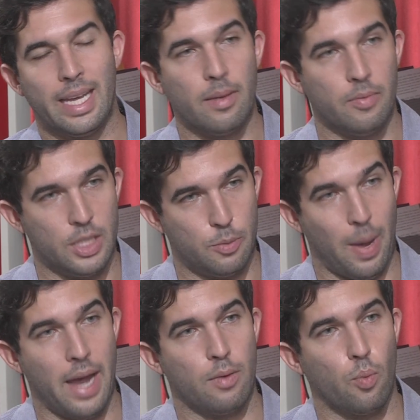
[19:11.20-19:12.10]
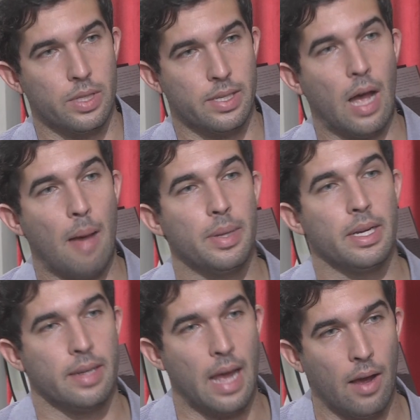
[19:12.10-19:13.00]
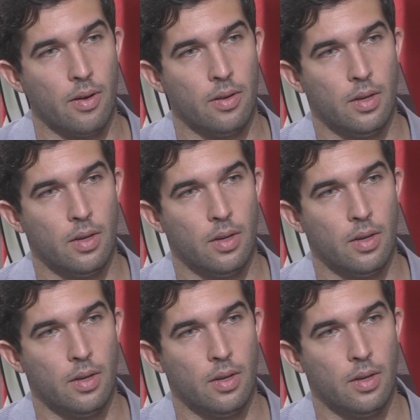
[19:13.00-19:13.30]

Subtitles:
despite what's happening now,